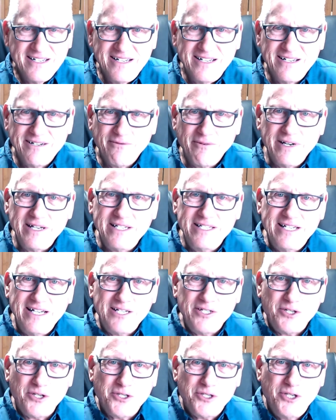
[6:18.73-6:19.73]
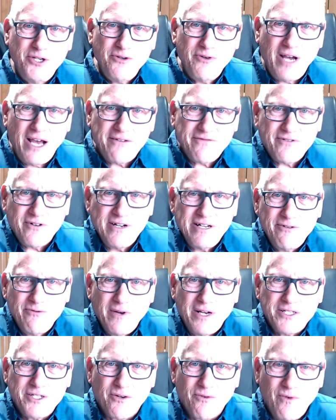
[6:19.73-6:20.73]
what did Jesus do after he
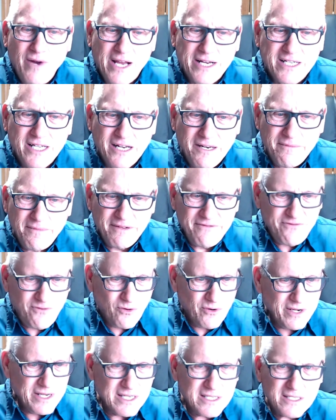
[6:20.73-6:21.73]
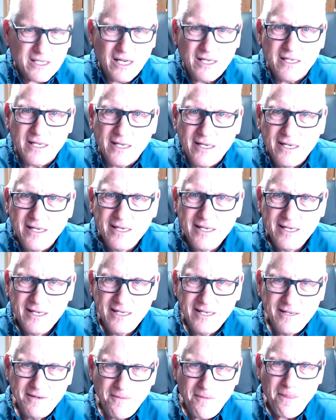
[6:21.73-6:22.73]
resurrected and before he ascended?
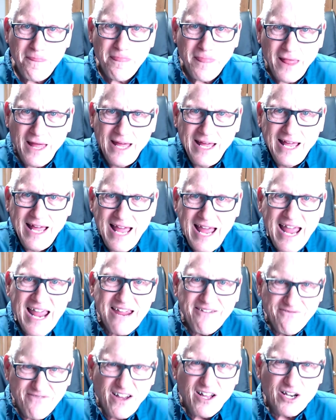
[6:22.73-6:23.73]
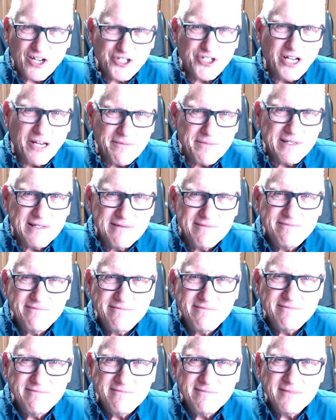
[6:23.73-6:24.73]
He fellowshipped,
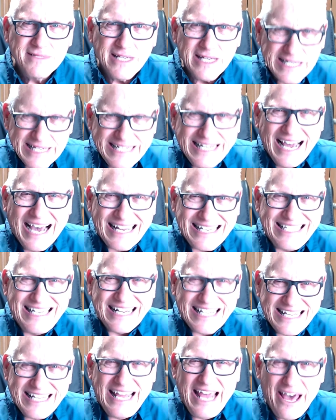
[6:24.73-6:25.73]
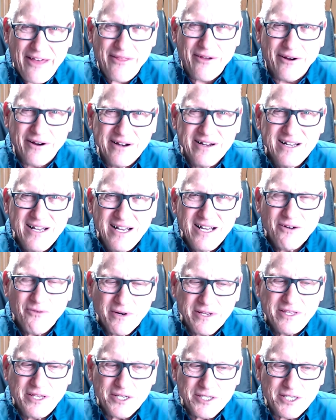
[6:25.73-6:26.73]
he got together with
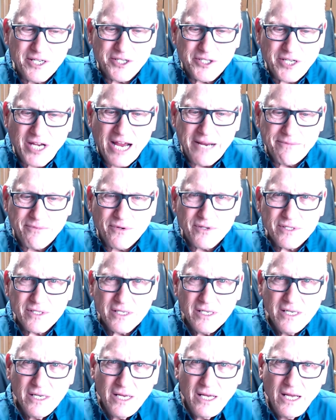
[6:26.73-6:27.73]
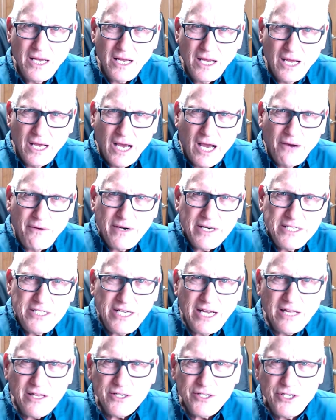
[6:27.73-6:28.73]
his disciples. I want to
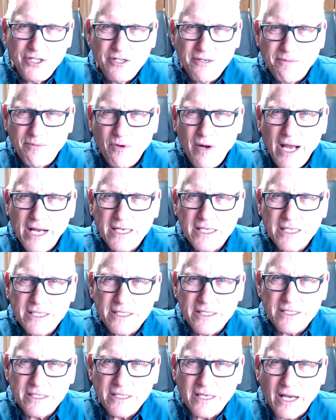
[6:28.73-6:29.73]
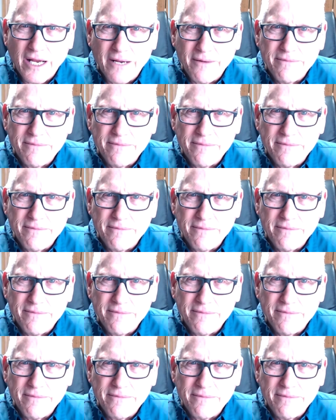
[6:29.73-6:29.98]
challenge you to practice the same.